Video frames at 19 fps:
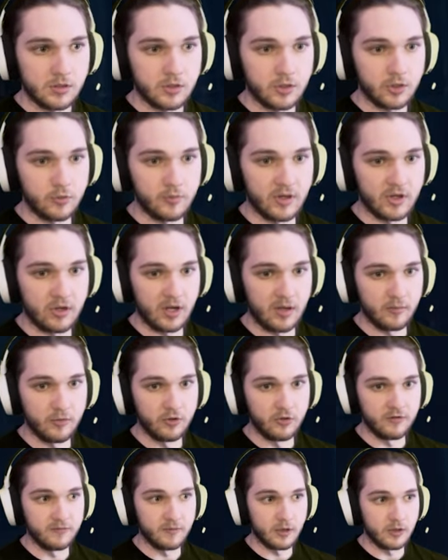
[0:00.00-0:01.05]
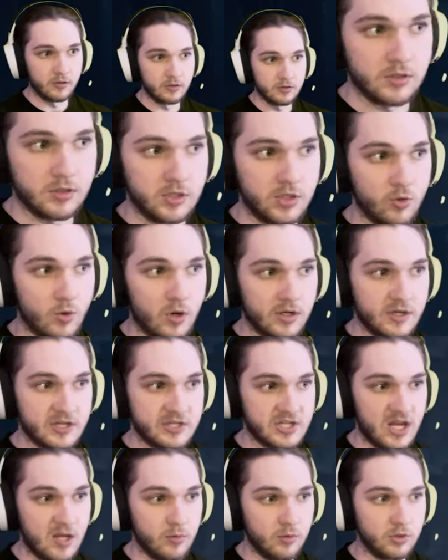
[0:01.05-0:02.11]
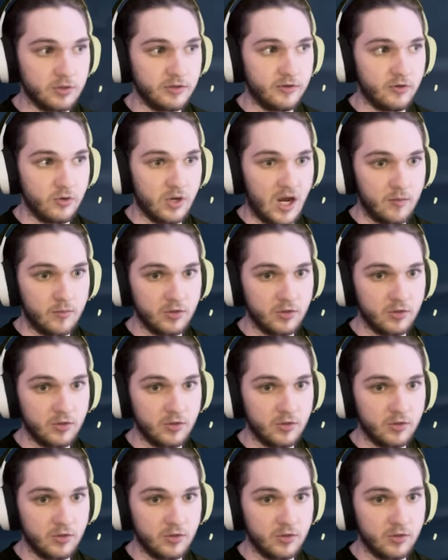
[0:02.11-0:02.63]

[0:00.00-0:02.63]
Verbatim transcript: You better not move, bro. You are disabled. Do not